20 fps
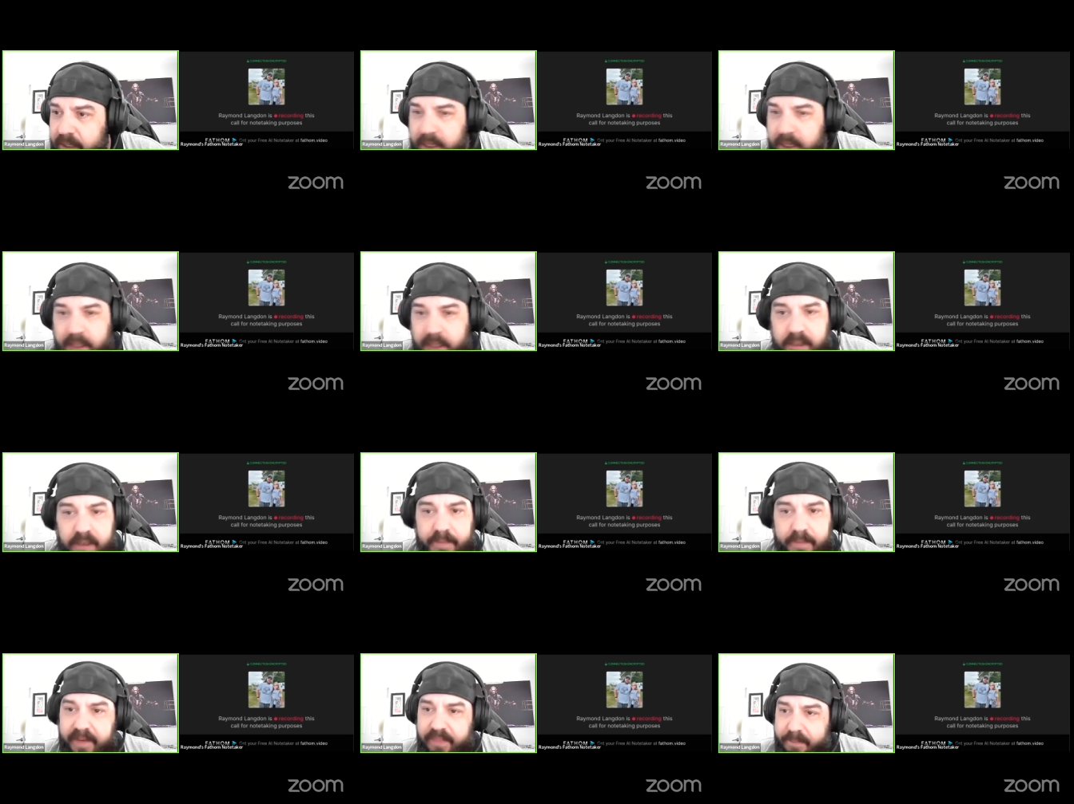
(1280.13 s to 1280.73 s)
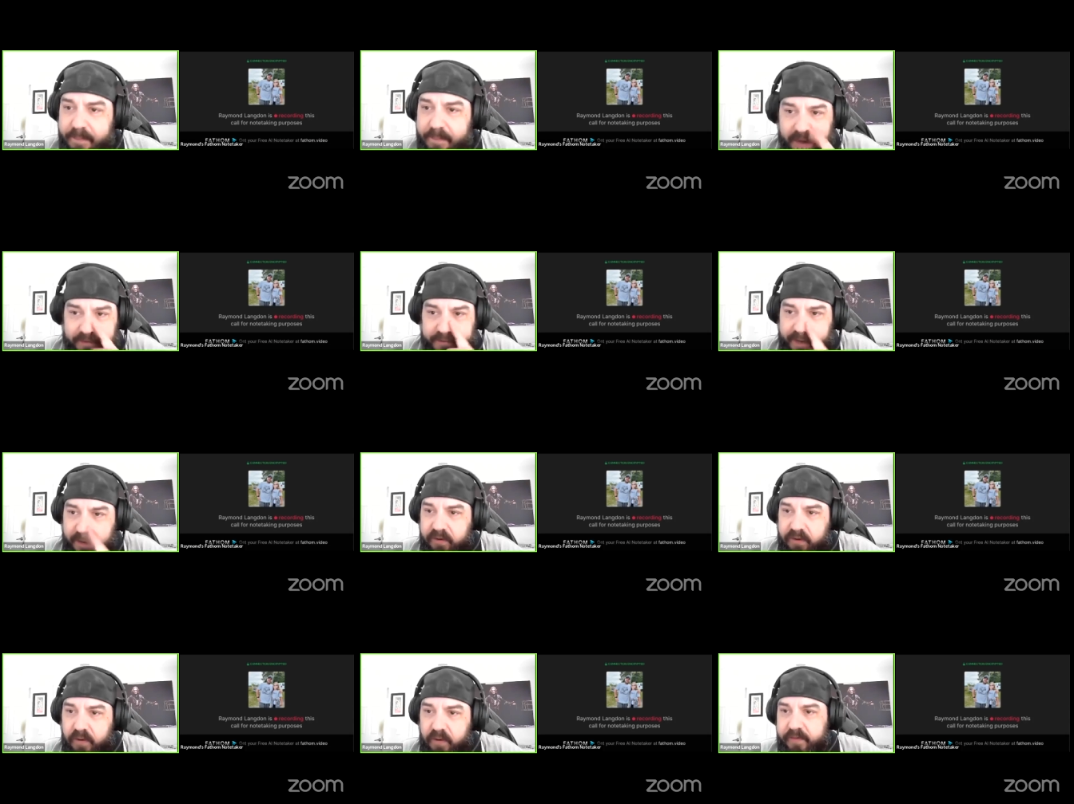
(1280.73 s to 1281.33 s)
eliminate the
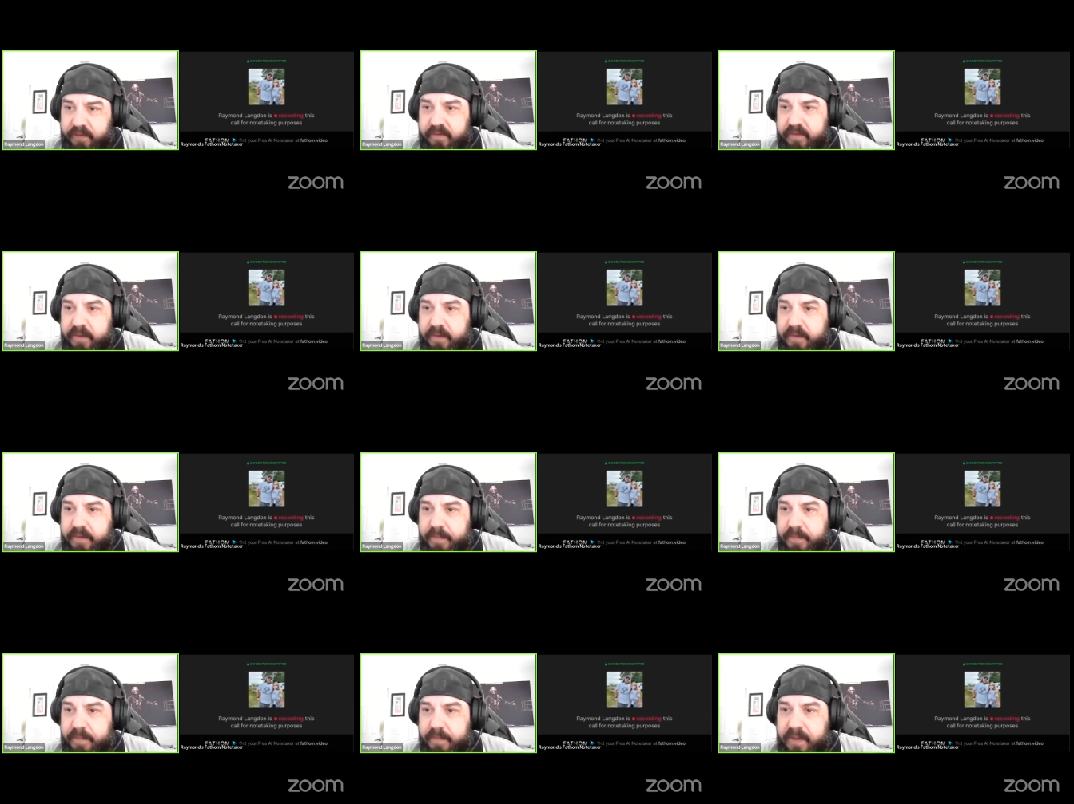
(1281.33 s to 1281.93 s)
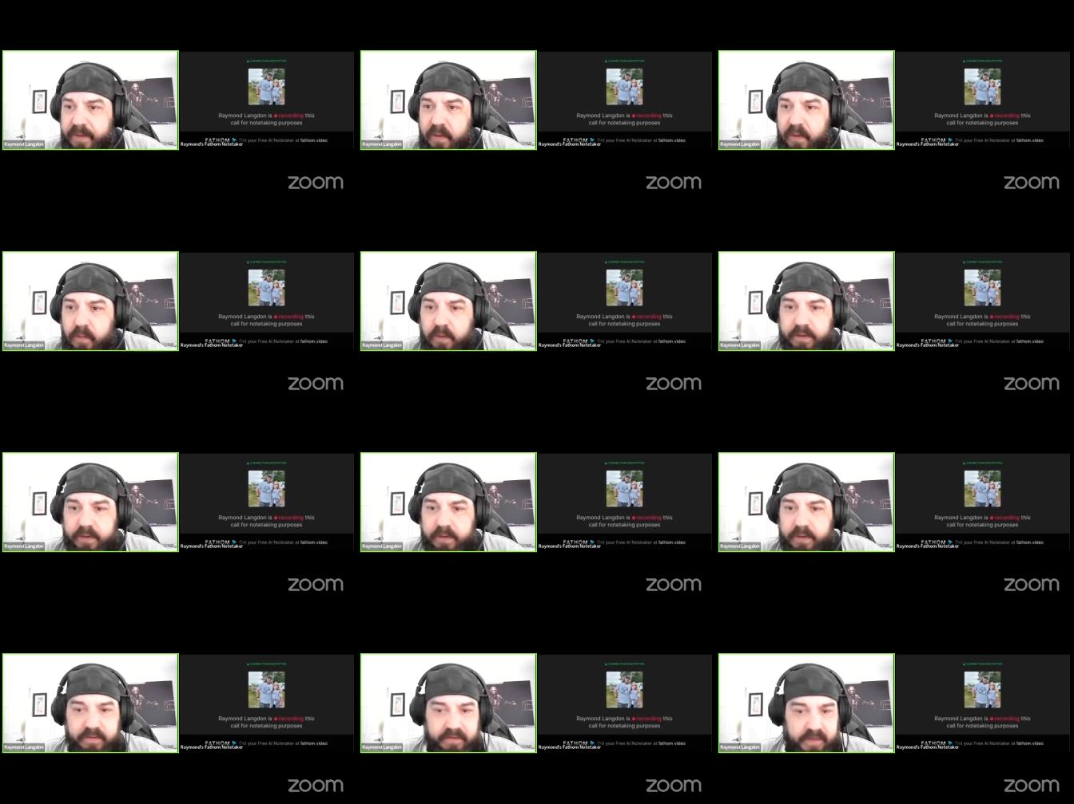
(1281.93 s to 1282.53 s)
background noise. Give me one second.